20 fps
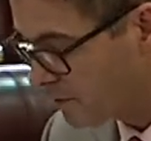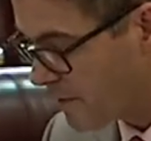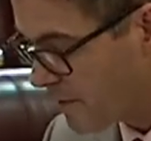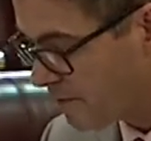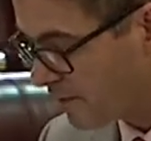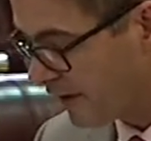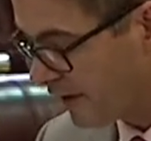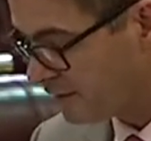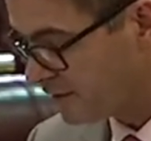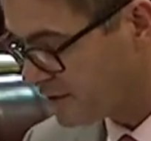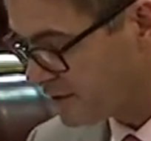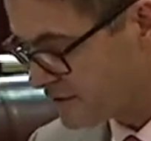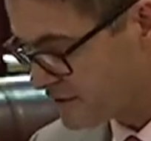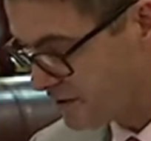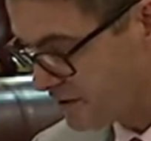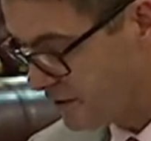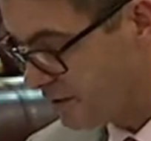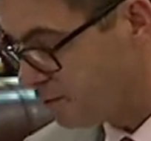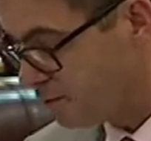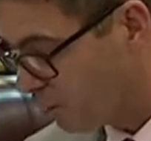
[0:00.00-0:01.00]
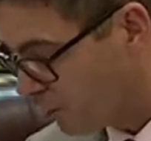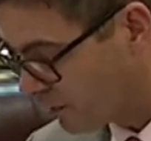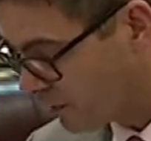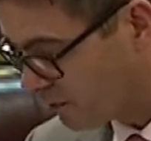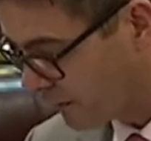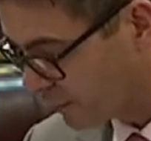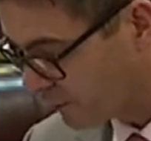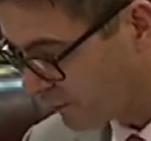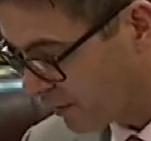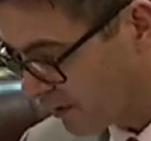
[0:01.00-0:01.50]
commemorate this
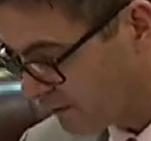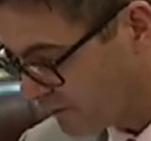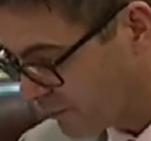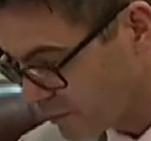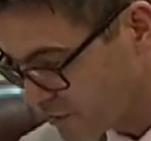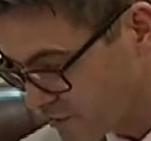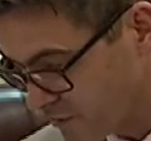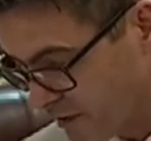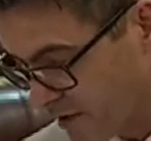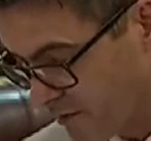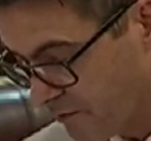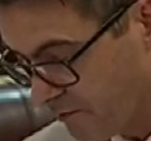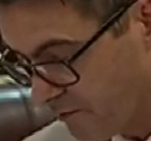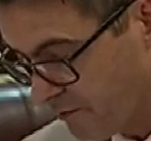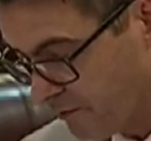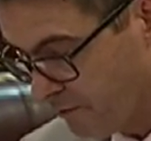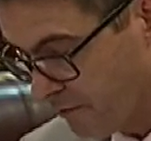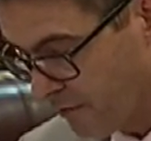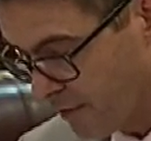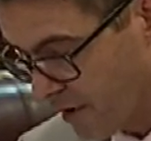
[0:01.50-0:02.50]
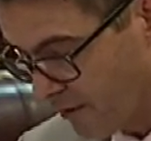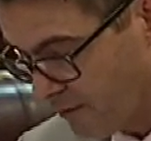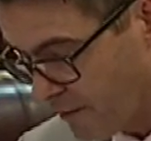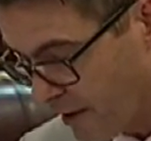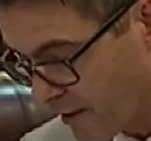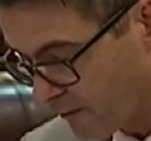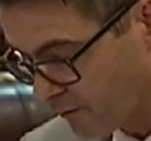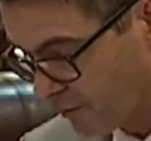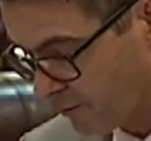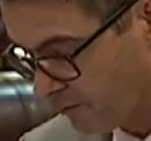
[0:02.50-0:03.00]
important military anniversary in a
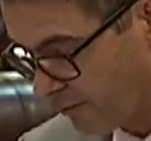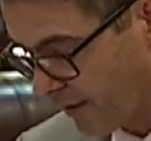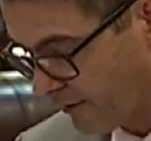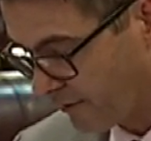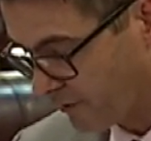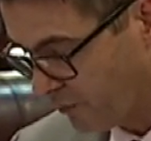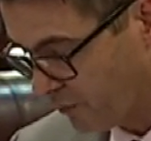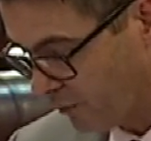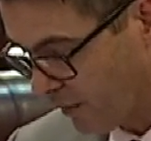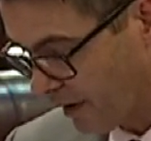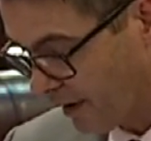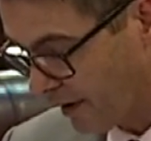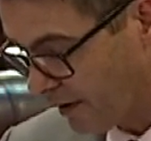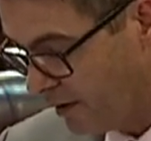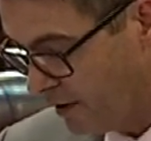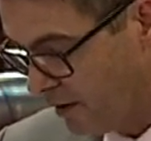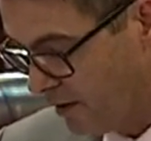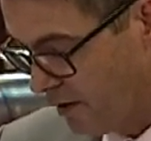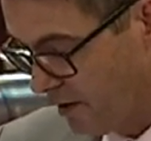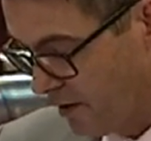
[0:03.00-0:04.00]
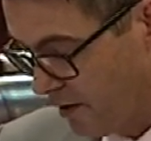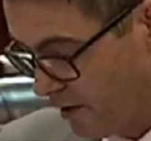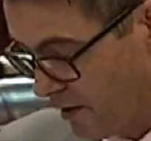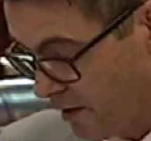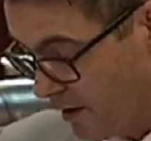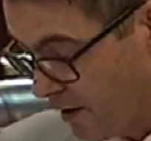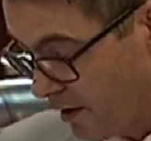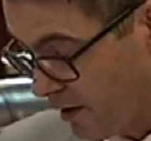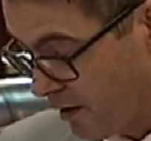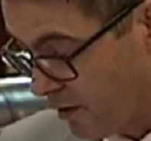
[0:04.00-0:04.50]
meaningful and practical way,
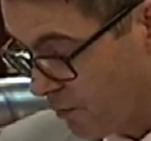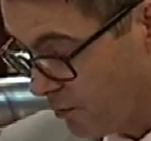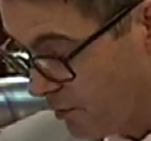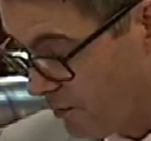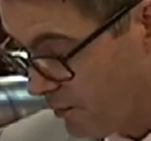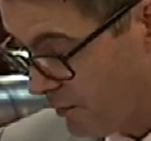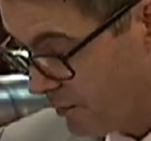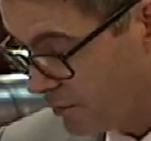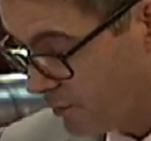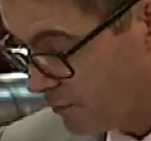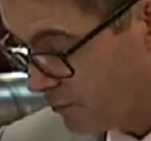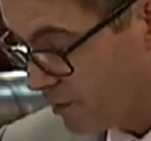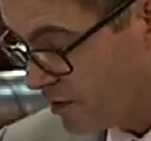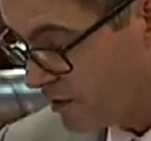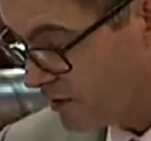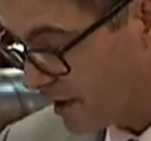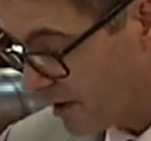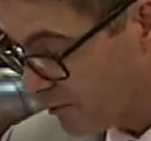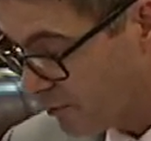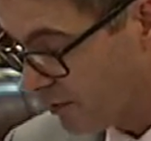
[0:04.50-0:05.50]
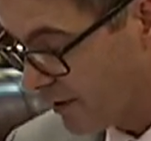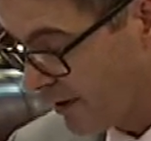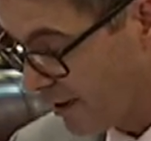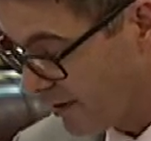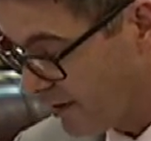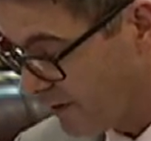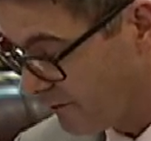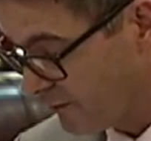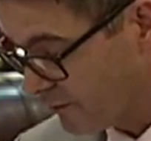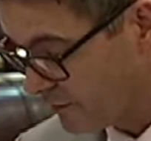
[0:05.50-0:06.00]
it would be to redouble
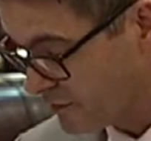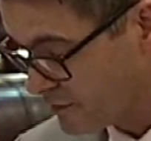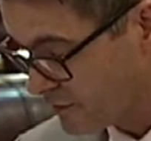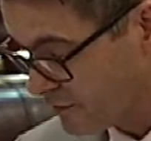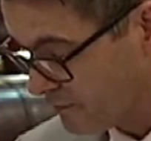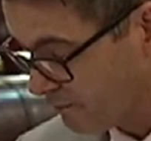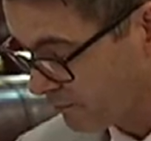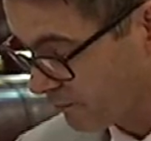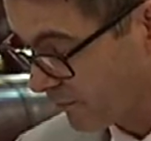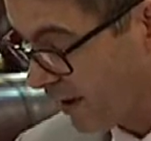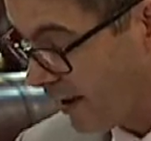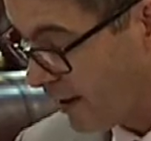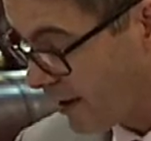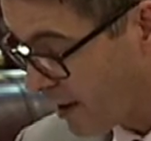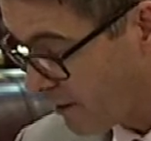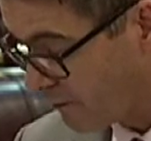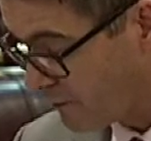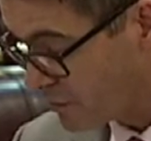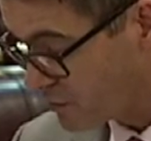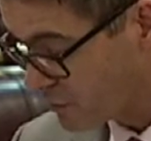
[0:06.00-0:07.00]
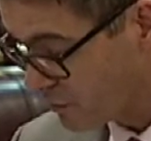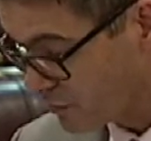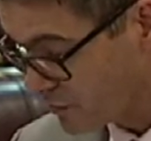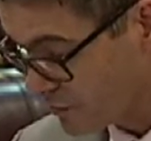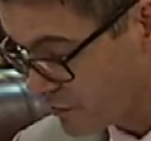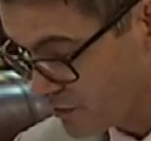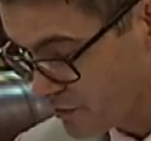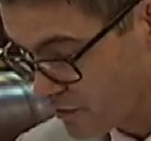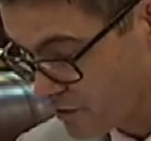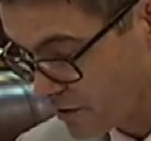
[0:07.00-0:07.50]
our efforts and our
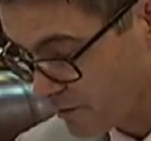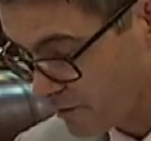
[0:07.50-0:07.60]
resources to